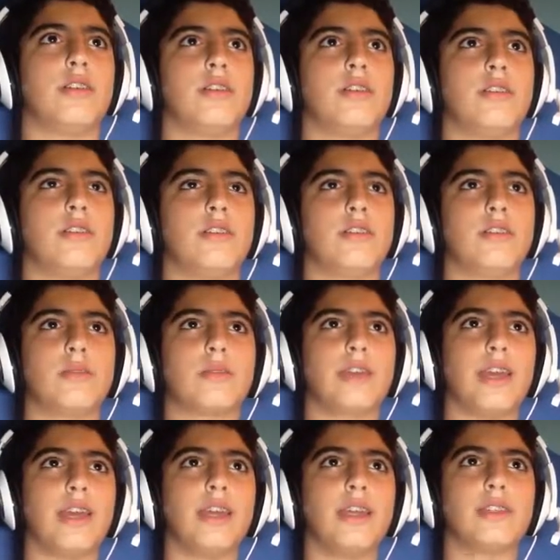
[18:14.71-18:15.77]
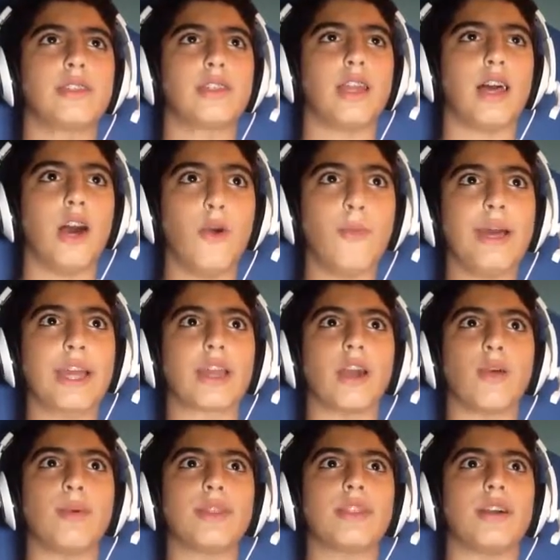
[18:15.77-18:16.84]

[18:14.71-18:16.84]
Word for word: that. Okay, so, oh my god, what the?